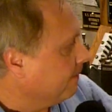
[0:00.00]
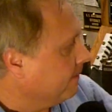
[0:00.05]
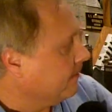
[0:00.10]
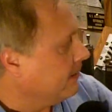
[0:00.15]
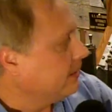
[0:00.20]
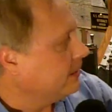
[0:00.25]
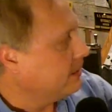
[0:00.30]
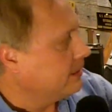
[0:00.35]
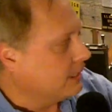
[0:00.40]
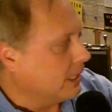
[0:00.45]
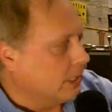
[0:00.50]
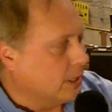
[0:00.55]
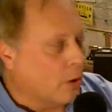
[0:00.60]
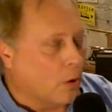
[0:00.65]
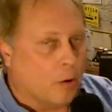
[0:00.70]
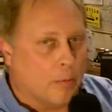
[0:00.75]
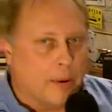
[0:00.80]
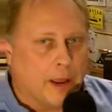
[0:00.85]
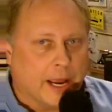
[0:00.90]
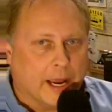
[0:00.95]
This is a
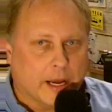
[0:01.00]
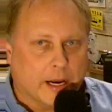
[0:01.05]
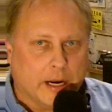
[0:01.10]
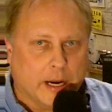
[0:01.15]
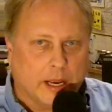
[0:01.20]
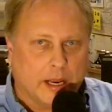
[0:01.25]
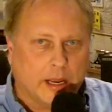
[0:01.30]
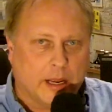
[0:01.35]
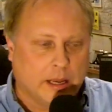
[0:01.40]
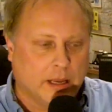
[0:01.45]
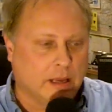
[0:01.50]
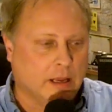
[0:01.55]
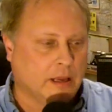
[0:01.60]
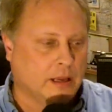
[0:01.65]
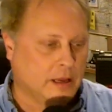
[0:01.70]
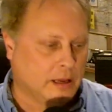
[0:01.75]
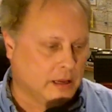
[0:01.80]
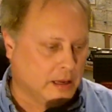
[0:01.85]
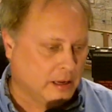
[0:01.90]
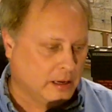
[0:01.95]
low band
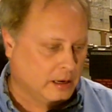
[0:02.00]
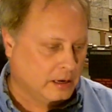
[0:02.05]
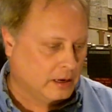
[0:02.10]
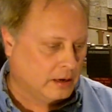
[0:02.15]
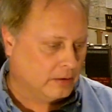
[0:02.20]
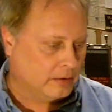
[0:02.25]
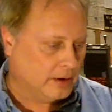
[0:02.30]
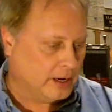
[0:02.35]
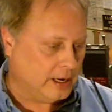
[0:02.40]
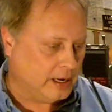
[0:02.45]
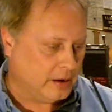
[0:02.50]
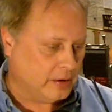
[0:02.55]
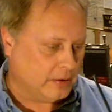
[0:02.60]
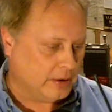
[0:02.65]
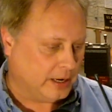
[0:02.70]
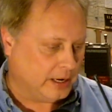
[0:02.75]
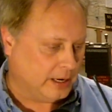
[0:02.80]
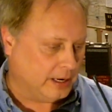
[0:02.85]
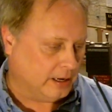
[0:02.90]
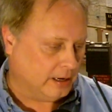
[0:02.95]
radio
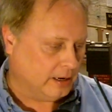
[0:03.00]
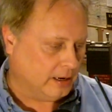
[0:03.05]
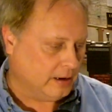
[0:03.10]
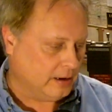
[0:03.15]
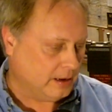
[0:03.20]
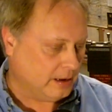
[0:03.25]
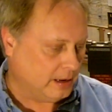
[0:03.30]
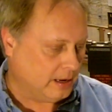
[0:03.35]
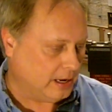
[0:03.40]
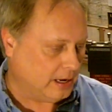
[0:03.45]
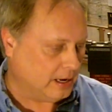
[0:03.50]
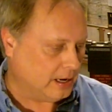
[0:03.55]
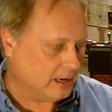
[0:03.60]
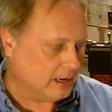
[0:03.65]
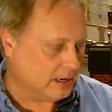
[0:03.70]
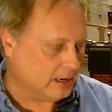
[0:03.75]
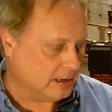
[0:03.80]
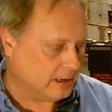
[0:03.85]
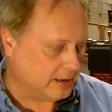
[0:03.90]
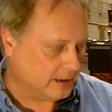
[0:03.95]
here,
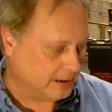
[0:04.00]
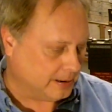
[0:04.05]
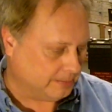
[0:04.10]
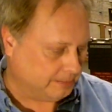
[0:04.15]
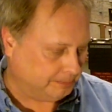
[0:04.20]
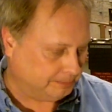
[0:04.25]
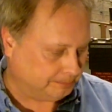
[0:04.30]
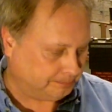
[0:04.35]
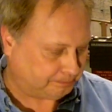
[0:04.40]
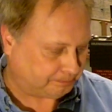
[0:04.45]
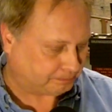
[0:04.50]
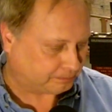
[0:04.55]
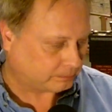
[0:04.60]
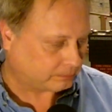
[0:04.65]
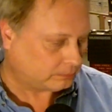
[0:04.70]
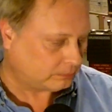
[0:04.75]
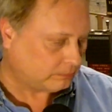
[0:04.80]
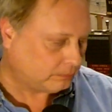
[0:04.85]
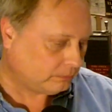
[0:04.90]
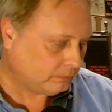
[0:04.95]
and
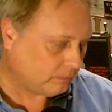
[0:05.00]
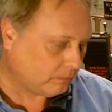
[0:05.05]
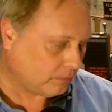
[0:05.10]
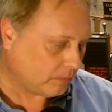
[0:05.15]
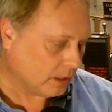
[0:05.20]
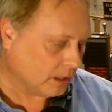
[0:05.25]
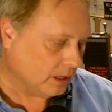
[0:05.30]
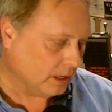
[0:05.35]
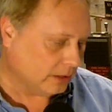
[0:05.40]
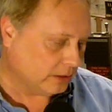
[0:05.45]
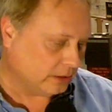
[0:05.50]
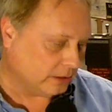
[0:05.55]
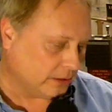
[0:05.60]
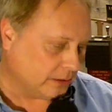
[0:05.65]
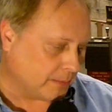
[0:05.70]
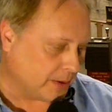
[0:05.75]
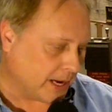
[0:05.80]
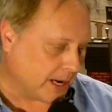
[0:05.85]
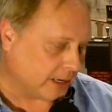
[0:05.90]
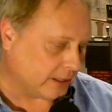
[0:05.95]
this is a
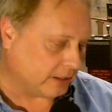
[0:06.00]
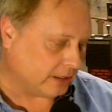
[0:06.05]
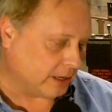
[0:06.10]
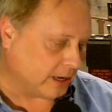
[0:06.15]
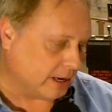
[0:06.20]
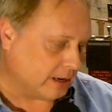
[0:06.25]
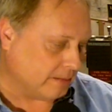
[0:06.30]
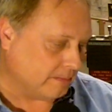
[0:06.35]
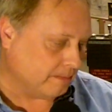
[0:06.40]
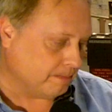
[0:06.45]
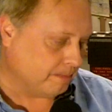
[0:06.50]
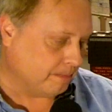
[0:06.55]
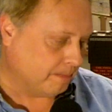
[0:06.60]
Maxon,